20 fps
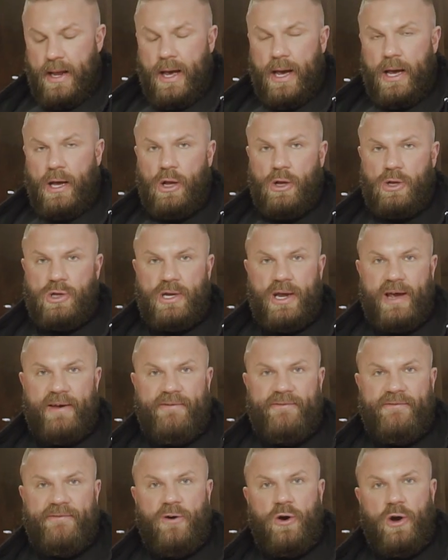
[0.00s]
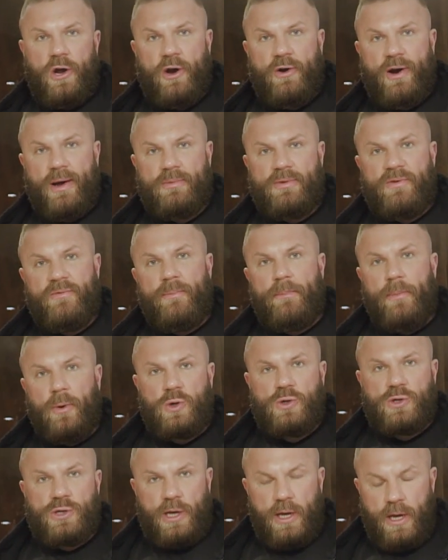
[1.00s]
I also have 40 grams of
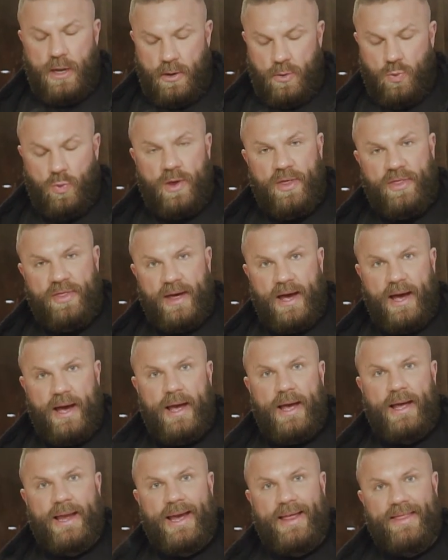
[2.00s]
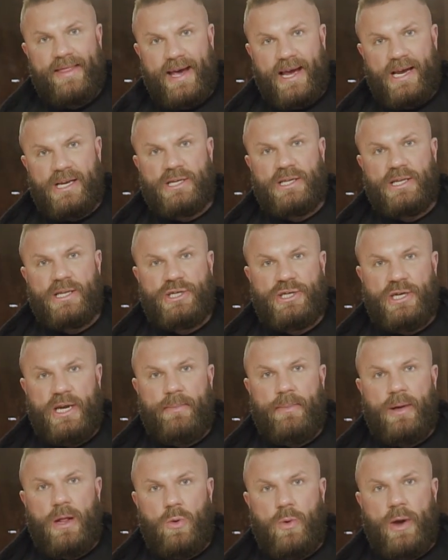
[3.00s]
butter with that. Again, that is at the
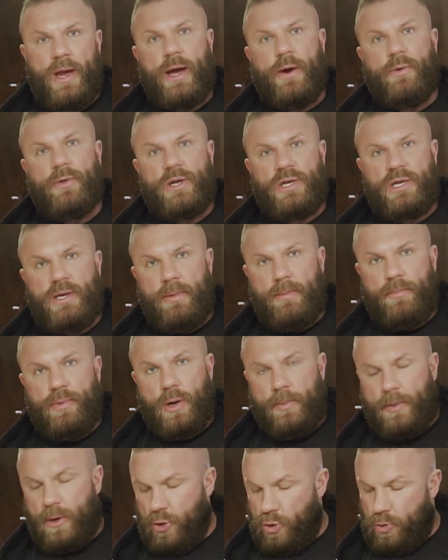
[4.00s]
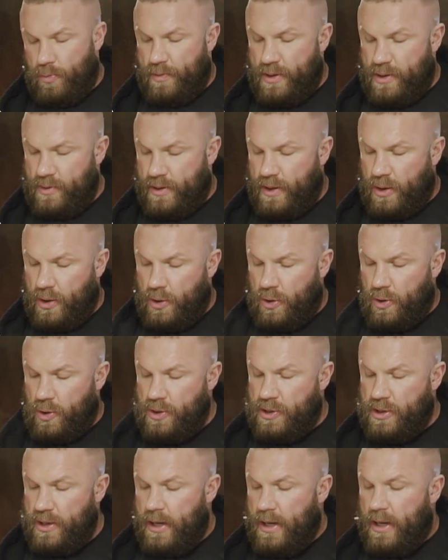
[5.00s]
gym. I'll weigh out at the gym and put on my crumpets when they're
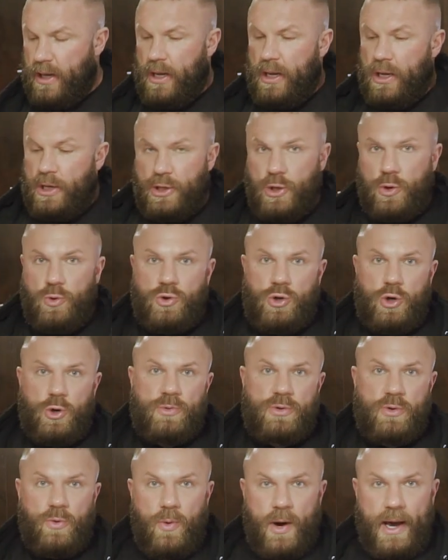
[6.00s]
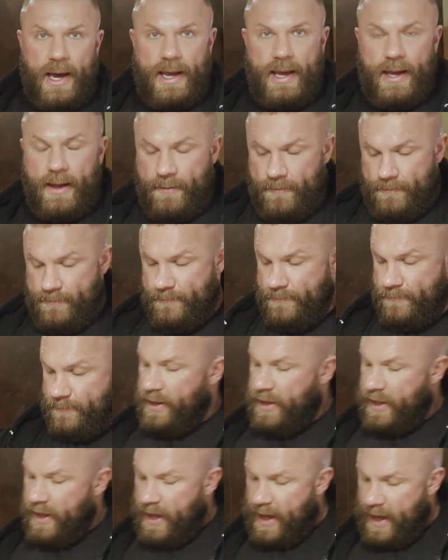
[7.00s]
cooked. 2 scoops of whey,
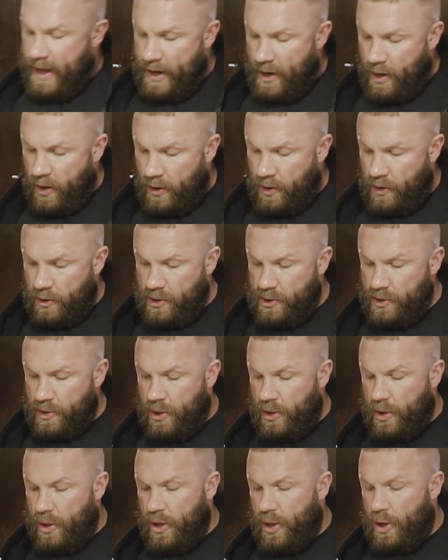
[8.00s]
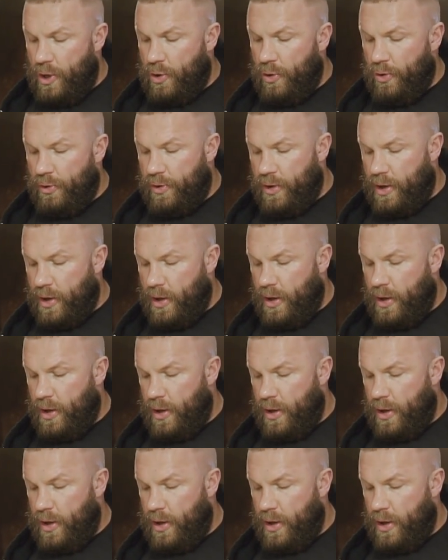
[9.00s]
and then also another